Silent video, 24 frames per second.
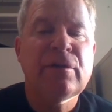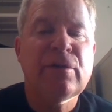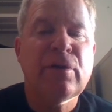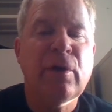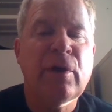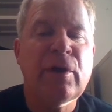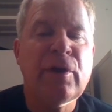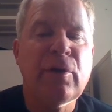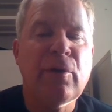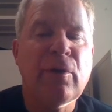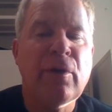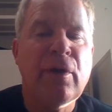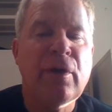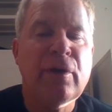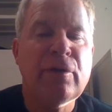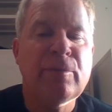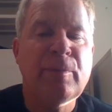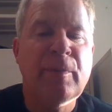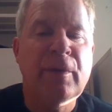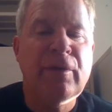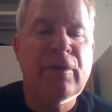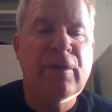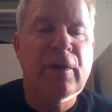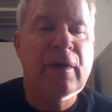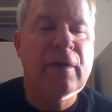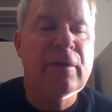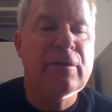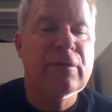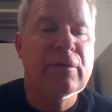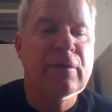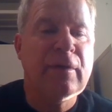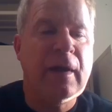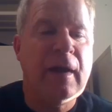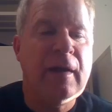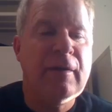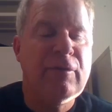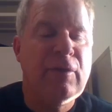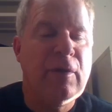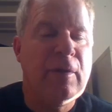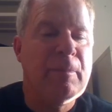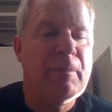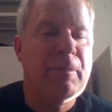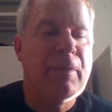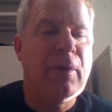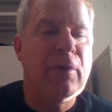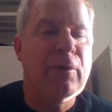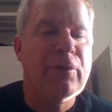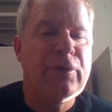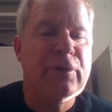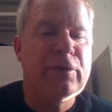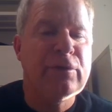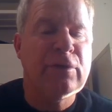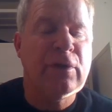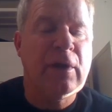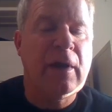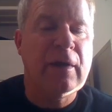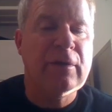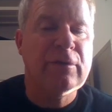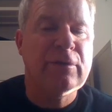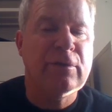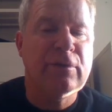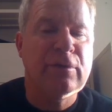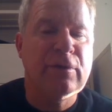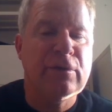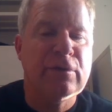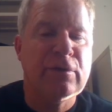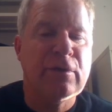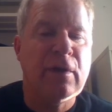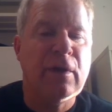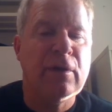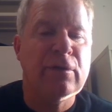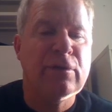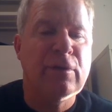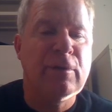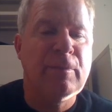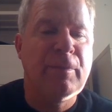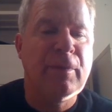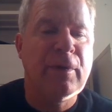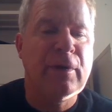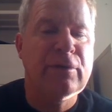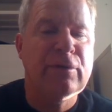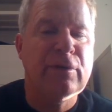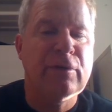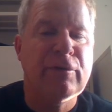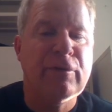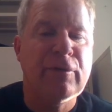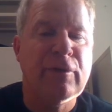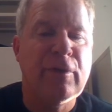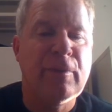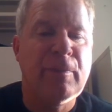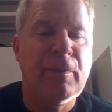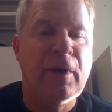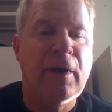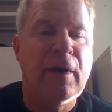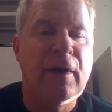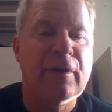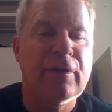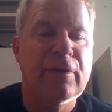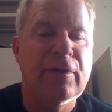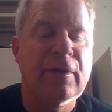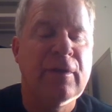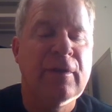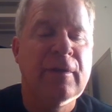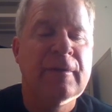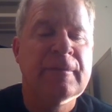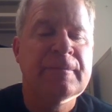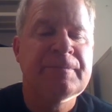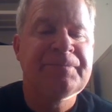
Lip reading: Telling her husband this gave them both a chance to discuss the budget for the month.